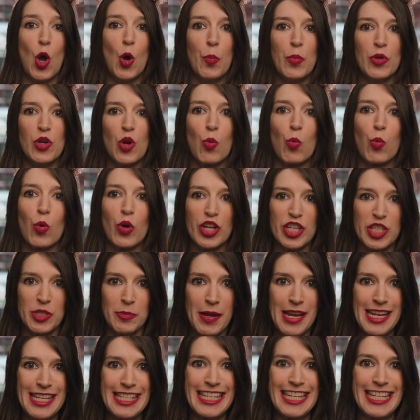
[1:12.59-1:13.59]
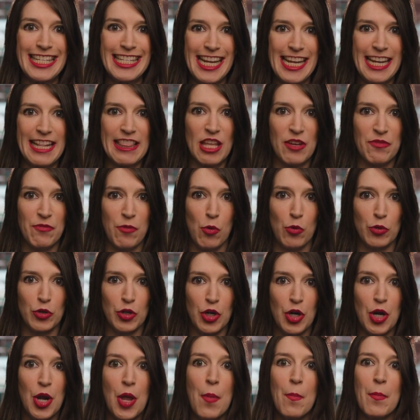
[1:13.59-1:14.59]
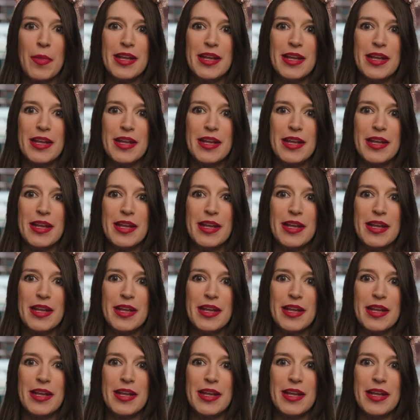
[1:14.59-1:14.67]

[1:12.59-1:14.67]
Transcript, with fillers: open a workspace containing that folder,